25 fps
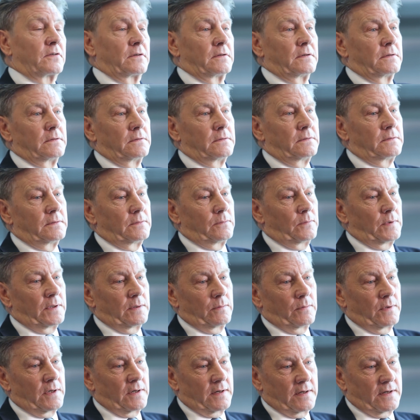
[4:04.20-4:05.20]
So
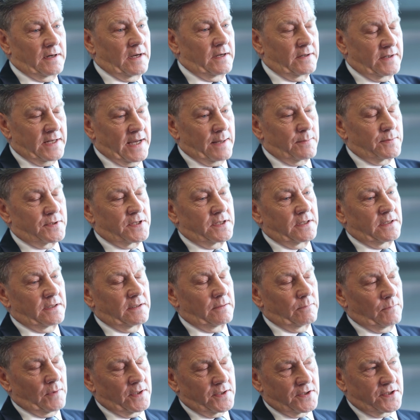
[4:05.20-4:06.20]
we're
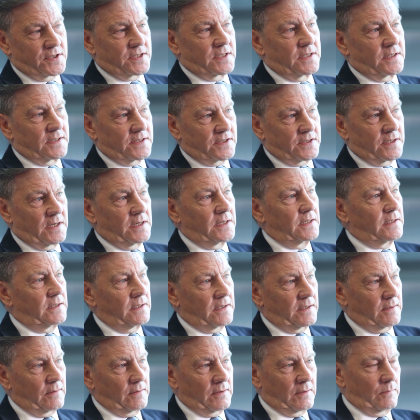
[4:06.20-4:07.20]
adapting on one side
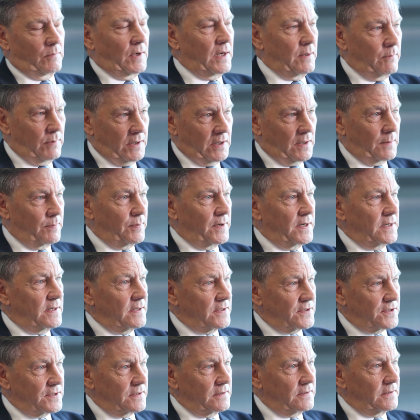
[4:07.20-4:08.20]
the way we operate
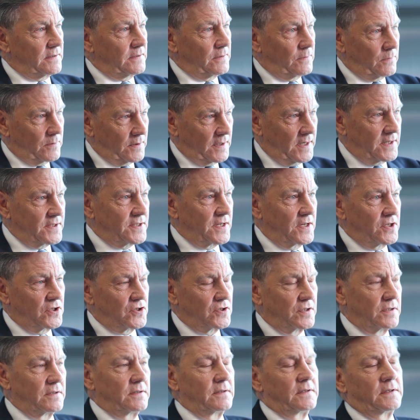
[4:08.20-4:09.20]
as an
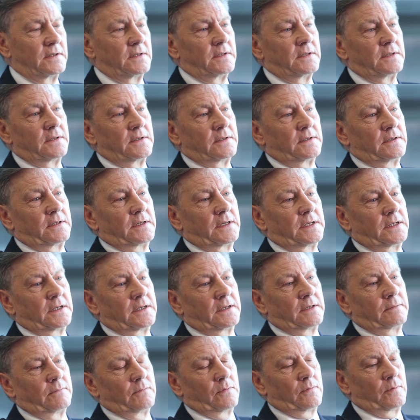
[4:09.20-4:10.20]
organization.
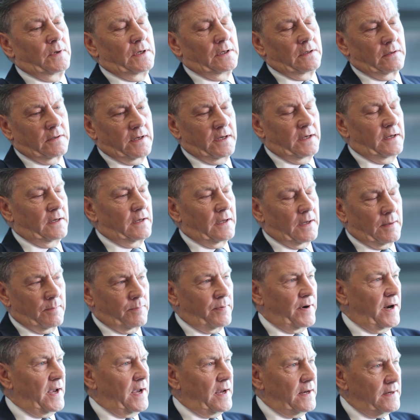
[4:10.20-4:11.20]
We're looking at our
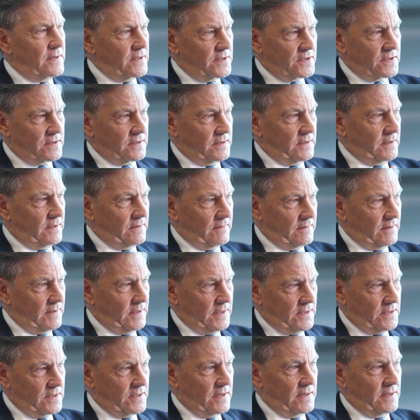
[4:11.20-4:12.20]
brands
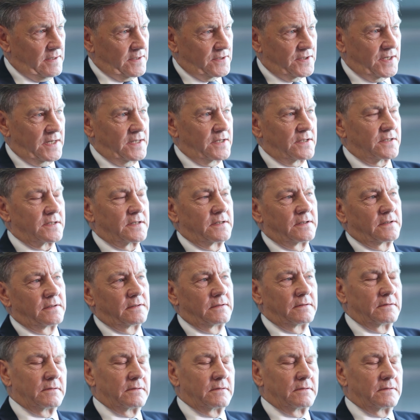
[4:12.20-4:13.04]
in a sense,